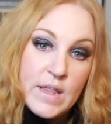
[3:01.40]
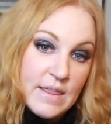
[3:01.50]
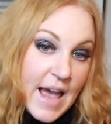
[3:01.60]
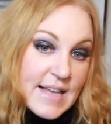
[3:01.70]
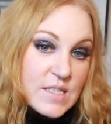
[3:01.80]

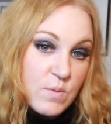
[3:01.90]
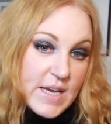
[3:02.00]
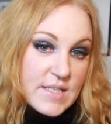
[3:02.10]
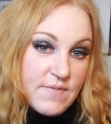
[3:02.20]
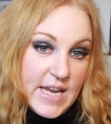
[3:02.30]
last
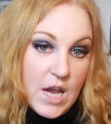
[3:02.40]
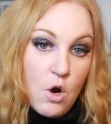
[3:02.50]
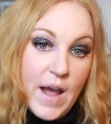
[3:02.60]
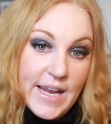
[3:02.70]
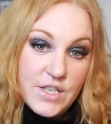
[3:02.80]
week's
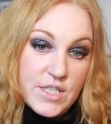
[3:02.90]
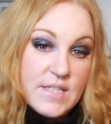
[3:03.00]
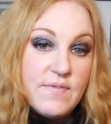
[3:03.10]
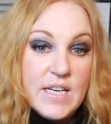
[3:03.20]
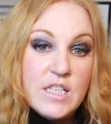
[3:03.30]
video, I had
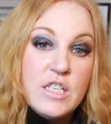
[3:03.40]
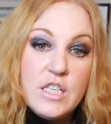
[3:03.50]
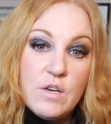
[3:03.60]
just finished